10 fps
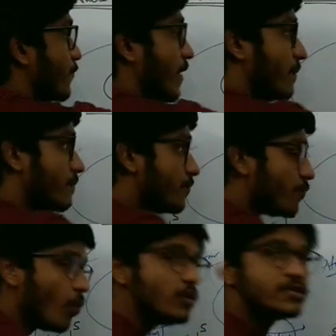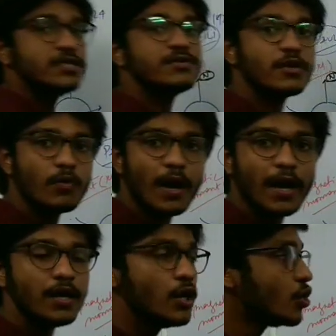the force is
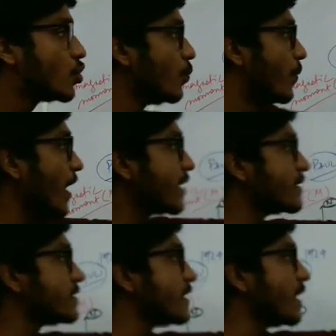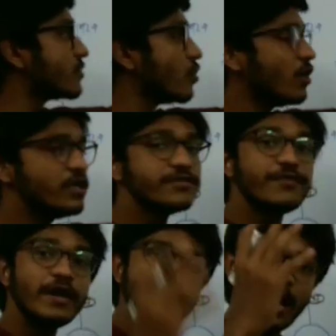required to break this electron is
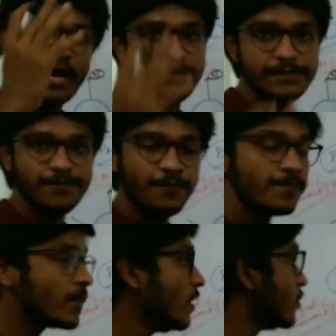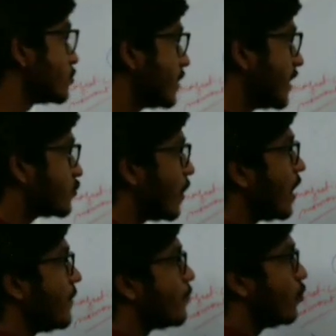very high. So that's why
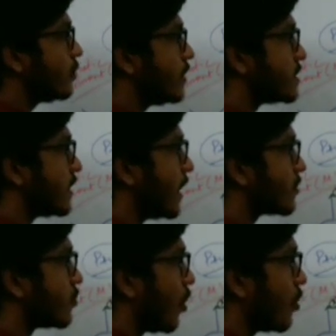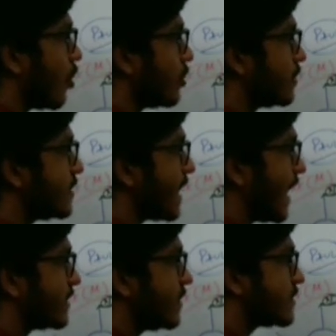I put this electron on this
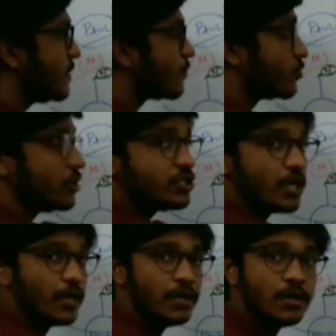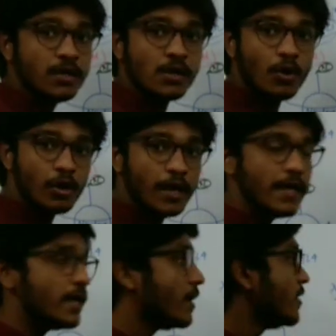adjacent position,
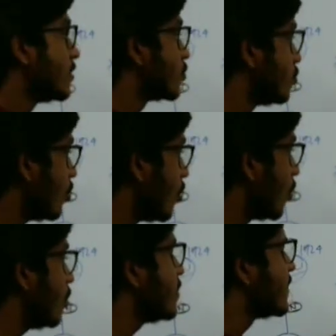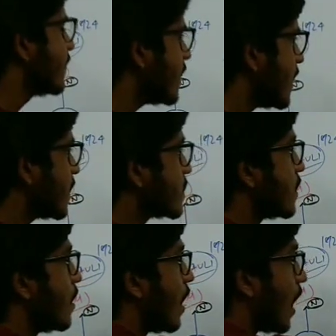okay, to know that